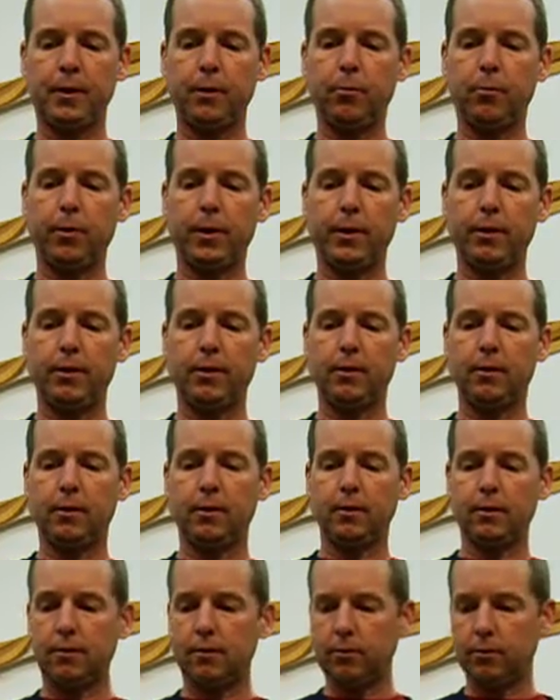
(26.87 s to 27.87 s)
widen
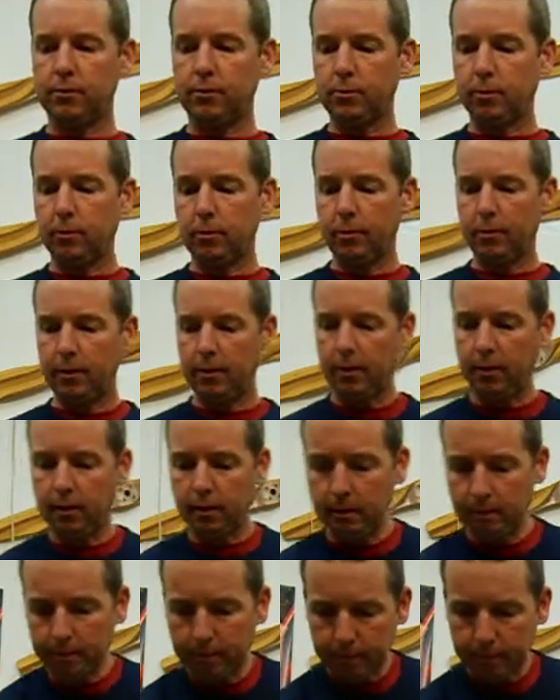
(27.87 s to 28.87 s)
the throat of the